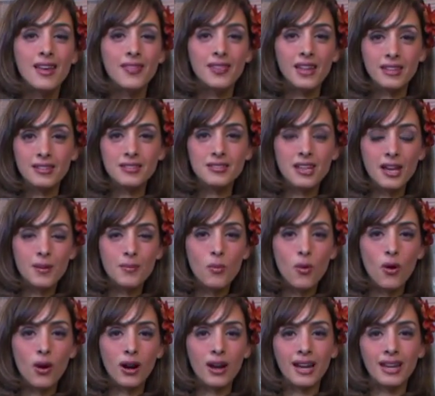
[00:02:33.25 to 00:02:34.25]
That's done
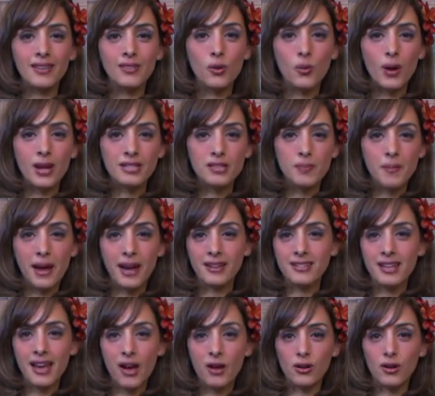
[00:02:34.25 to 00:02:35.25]
more in the West Bank
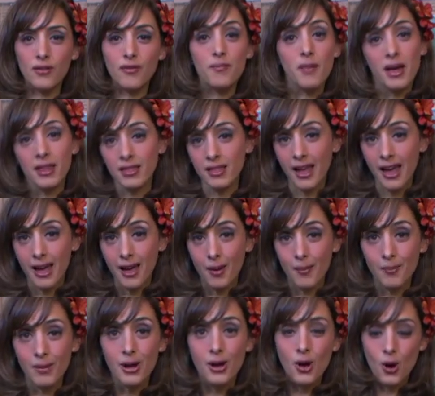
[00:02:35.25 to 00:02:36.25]
town of
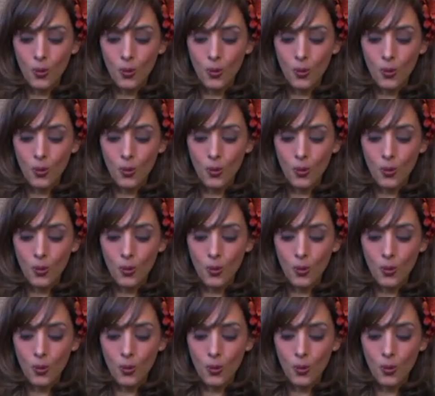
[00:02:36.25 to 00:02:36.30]
Bethlehem,